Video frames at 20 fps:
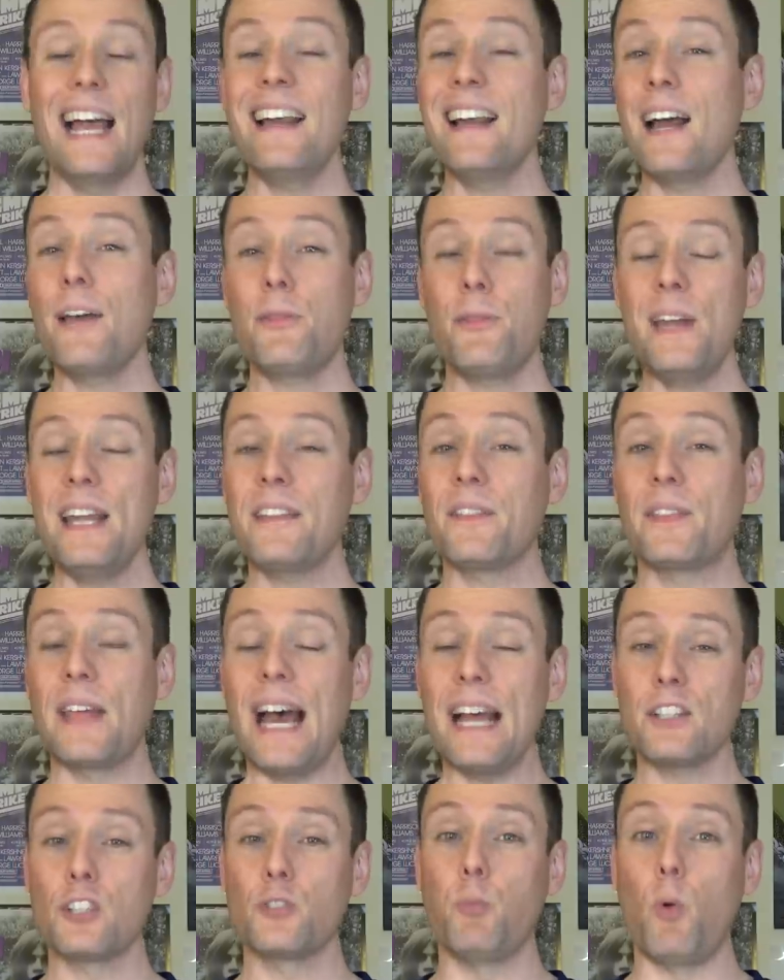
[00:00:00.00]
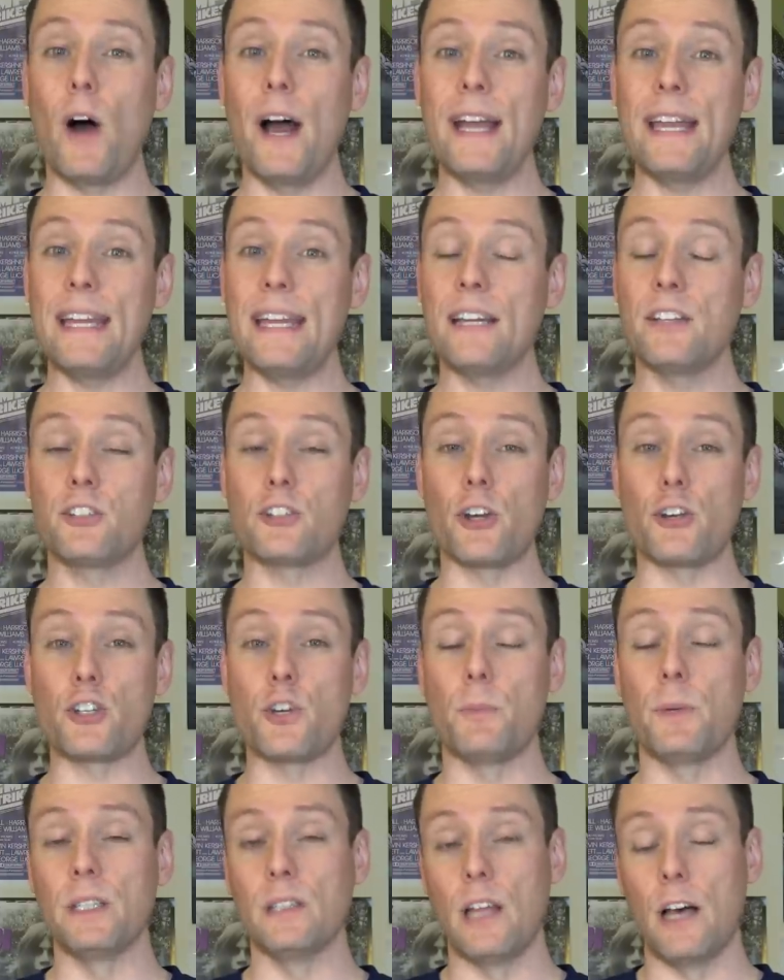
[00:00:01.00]
And I think that's why he is such
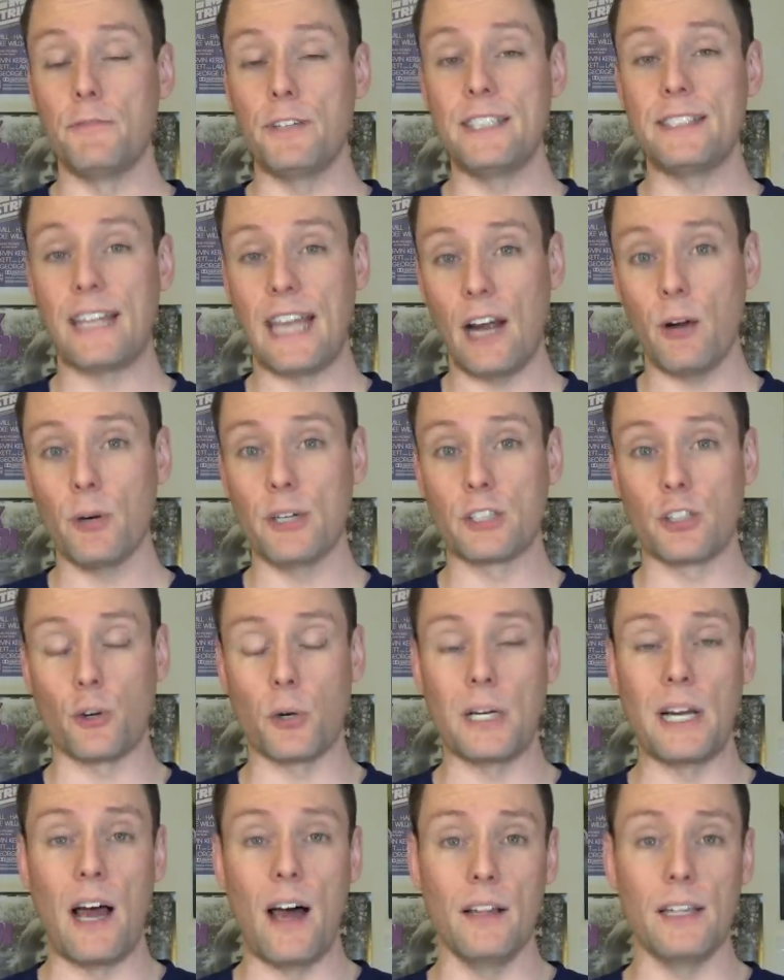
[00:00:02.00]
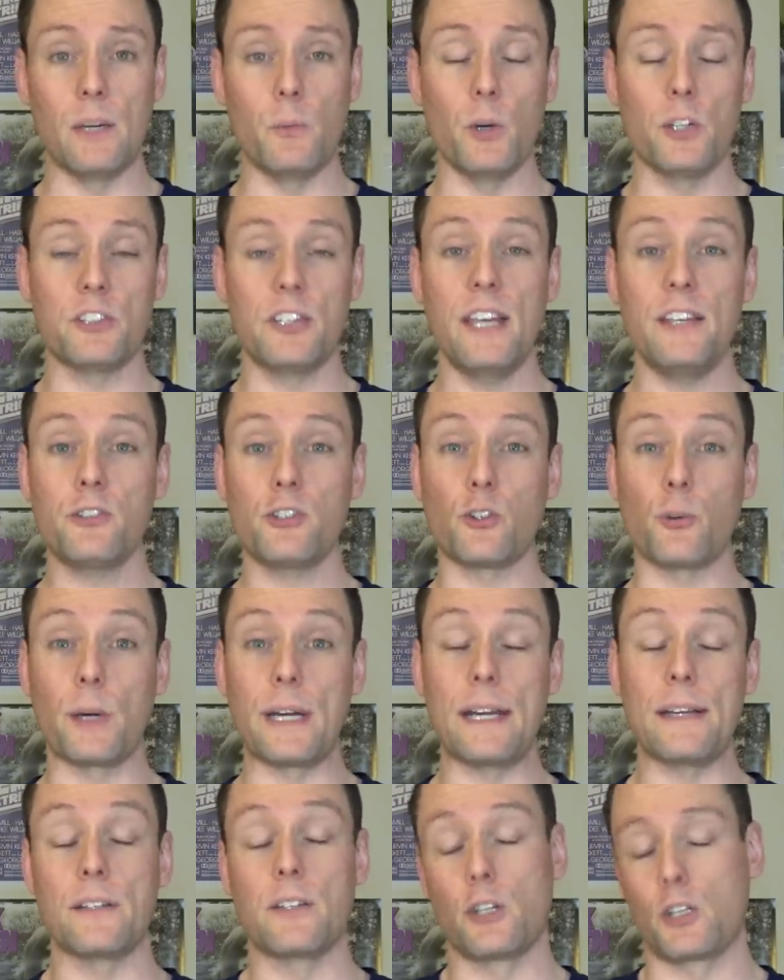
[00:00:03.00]
a beloved character in Hollywood's
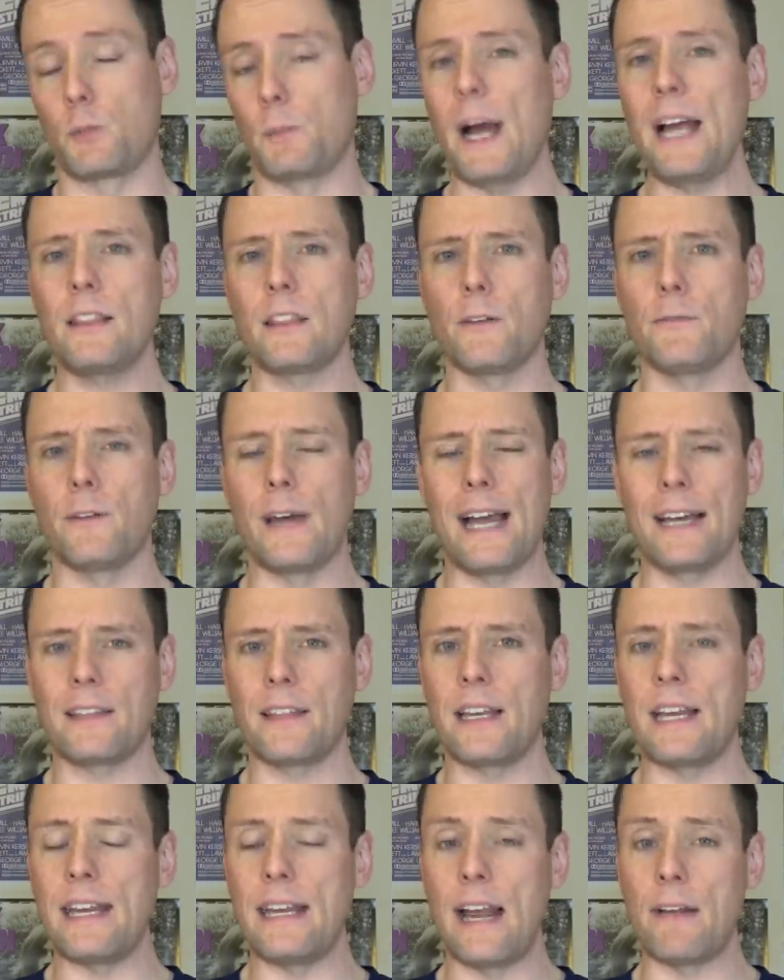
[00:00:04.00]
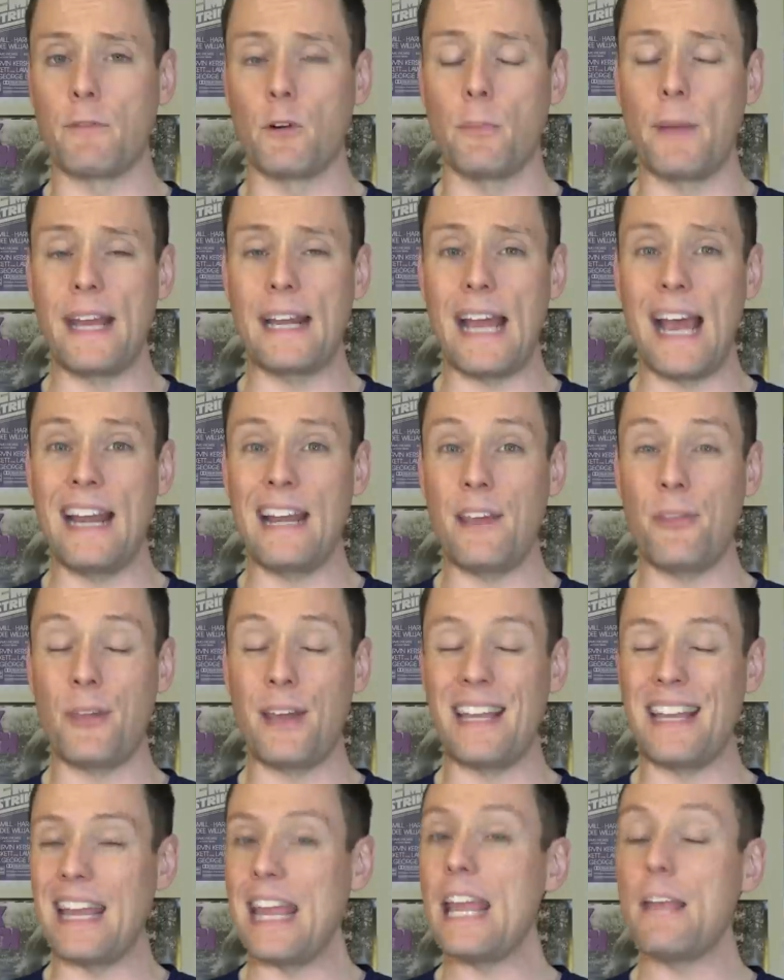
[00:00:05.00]
history, despite the fact that he never made
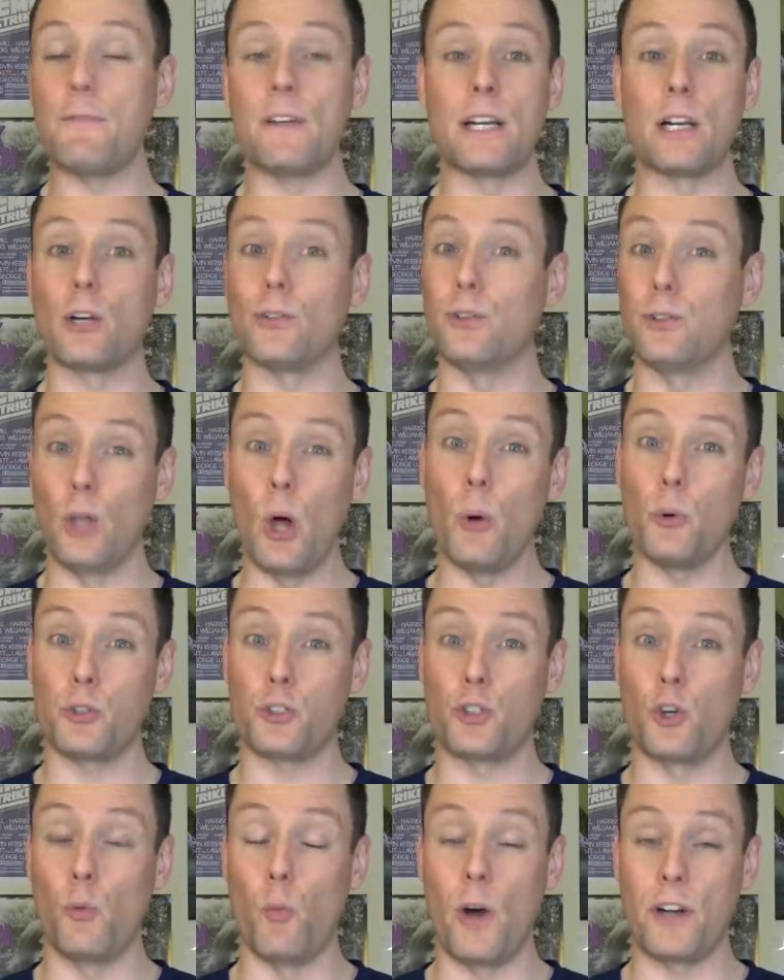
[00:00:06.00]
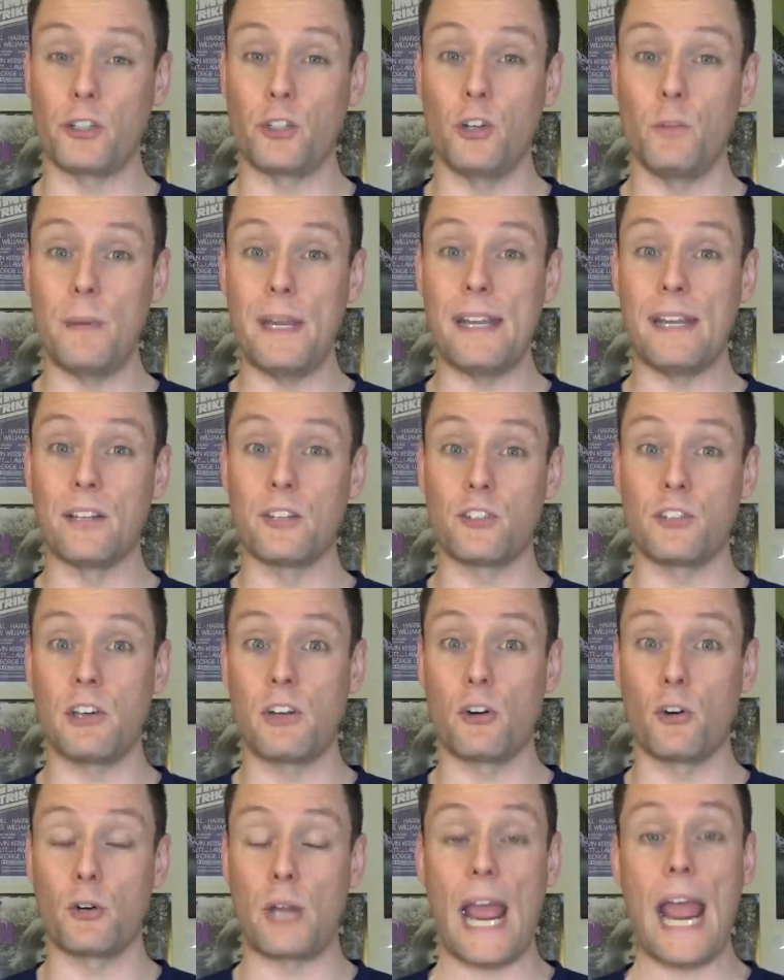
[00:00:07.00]
anything even close to what could be
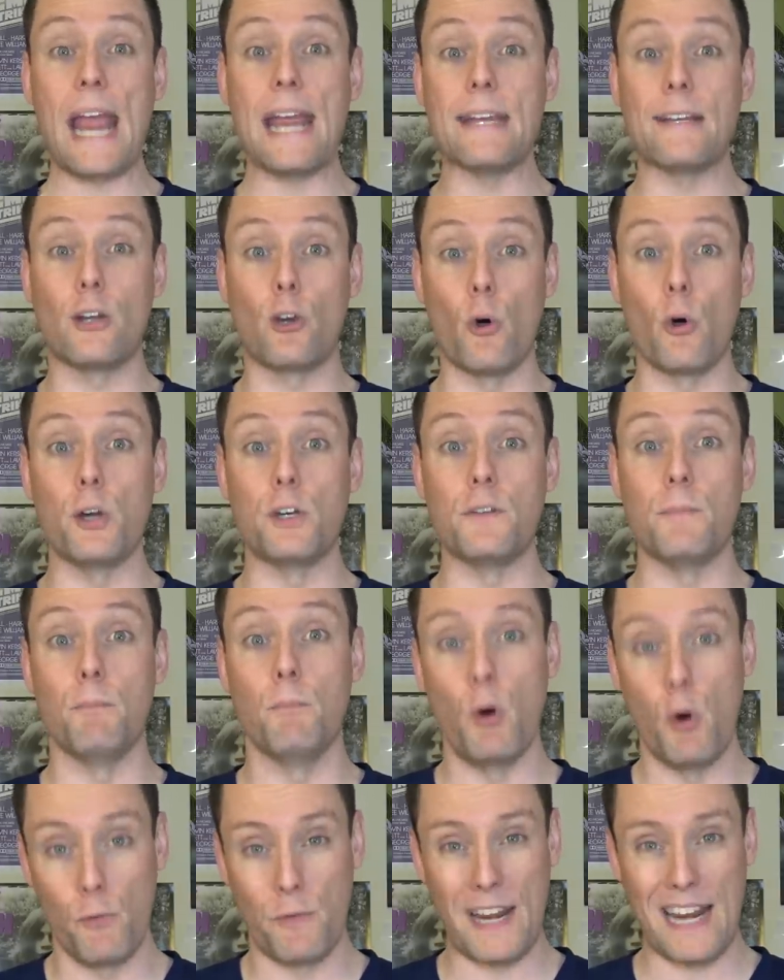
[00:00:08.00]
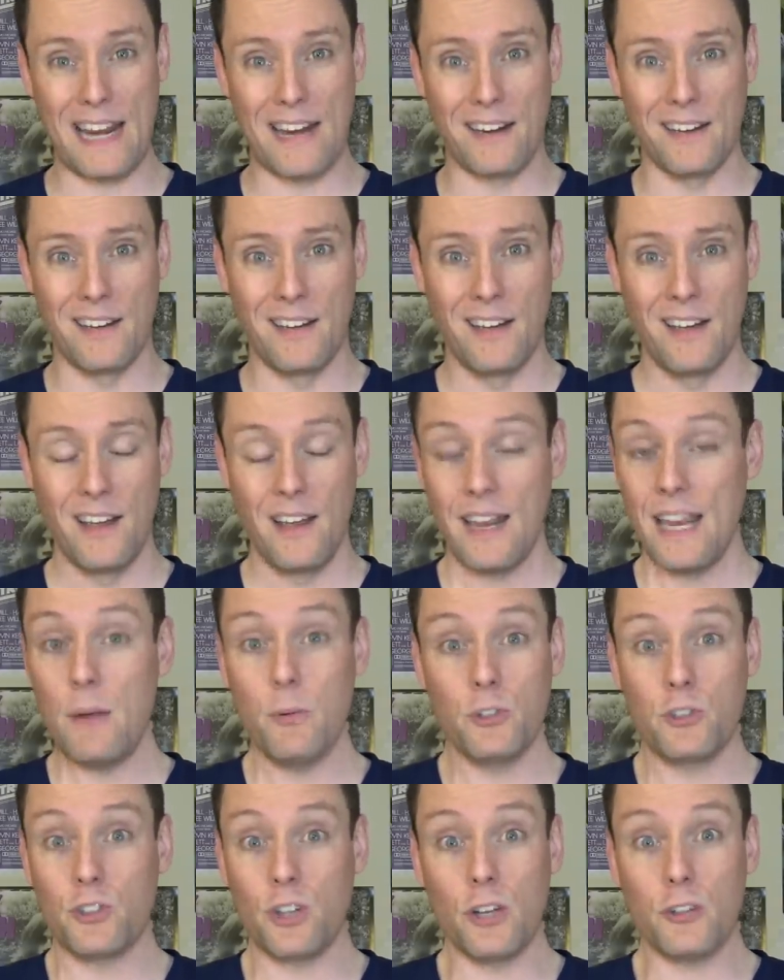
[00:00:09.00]
considered a good movie. He
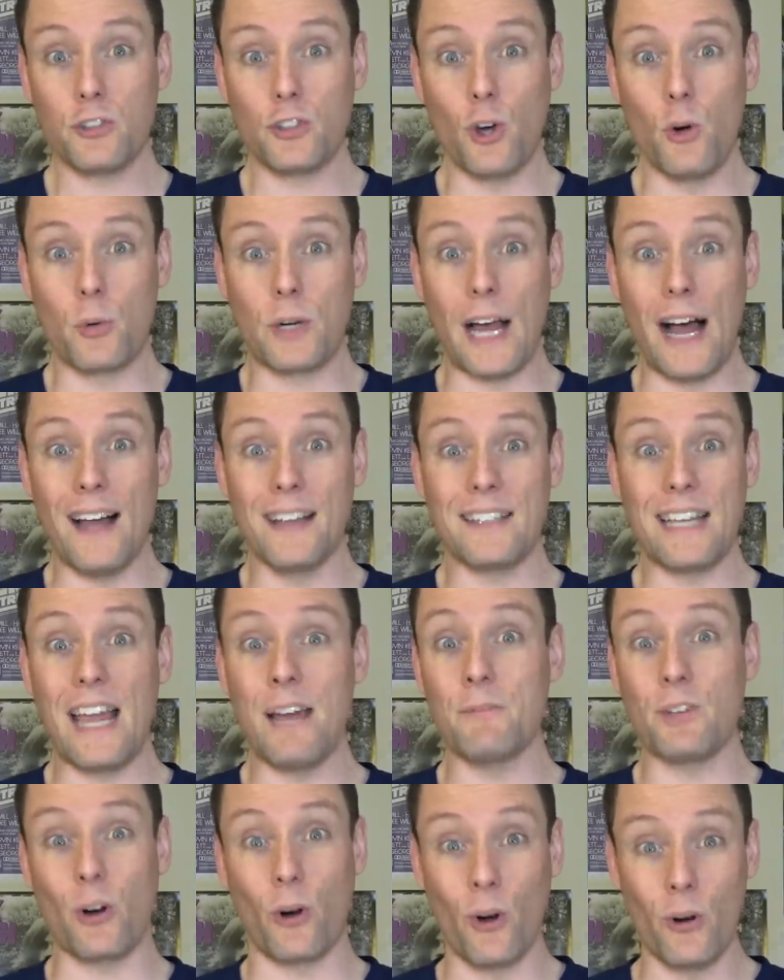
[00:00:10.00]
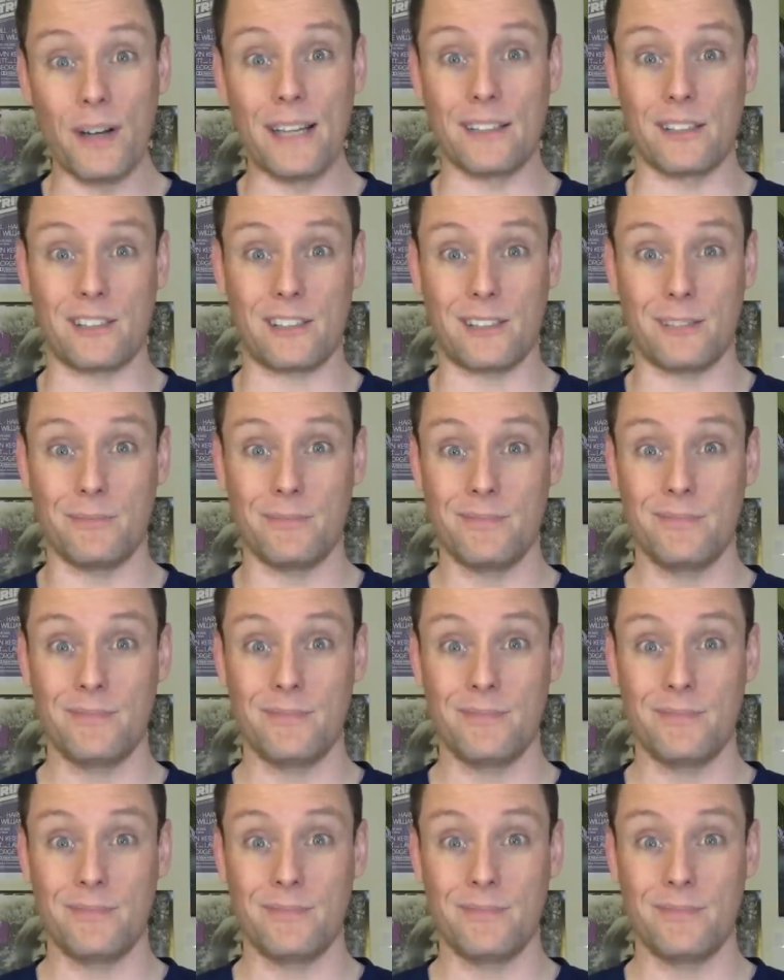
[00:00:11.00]
was just so goddamned earnest.